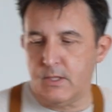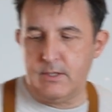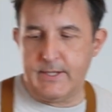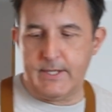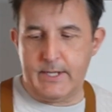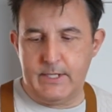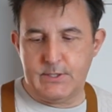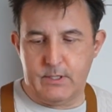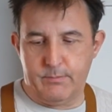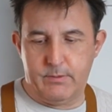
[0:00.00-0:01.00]
Let that
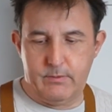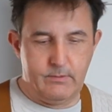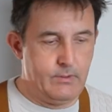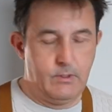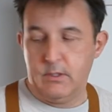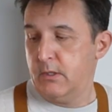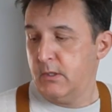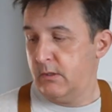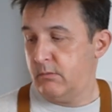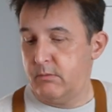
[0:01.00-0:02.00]
heat up.
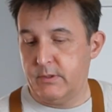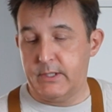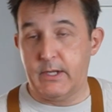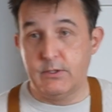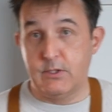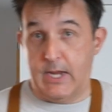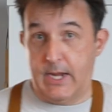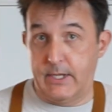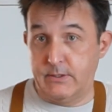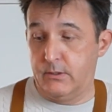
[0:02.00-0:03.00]
We're then going to
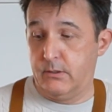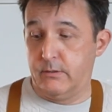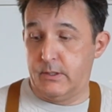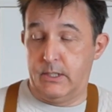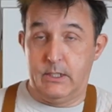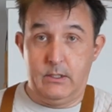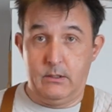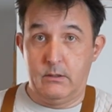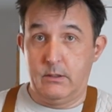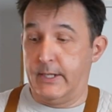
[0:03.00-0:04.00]
add the
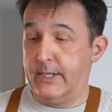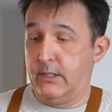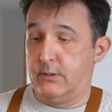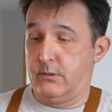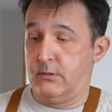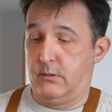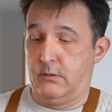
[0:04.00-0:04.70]
leeks.